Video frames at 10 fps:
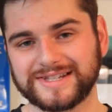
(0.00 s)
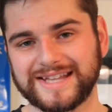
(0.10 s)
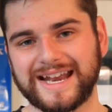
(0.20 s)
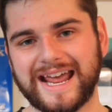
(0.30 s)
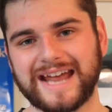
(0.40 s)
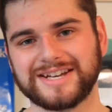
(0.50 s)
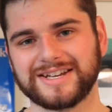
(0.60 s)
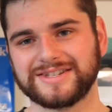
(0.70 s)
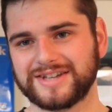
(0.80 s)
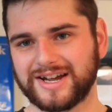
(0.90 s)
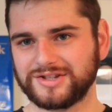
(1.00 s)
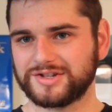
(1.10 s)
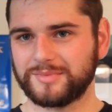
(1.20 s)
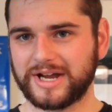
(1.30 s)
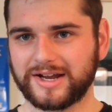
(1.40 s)
that Hatch has done
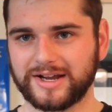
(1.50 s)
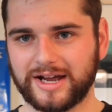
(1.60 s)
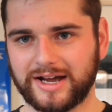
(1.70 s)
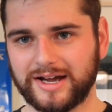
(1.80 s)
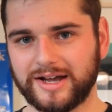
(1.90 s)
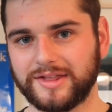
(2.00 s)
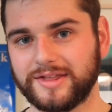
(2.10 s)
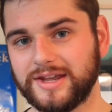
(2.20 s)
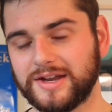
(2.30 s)
to make the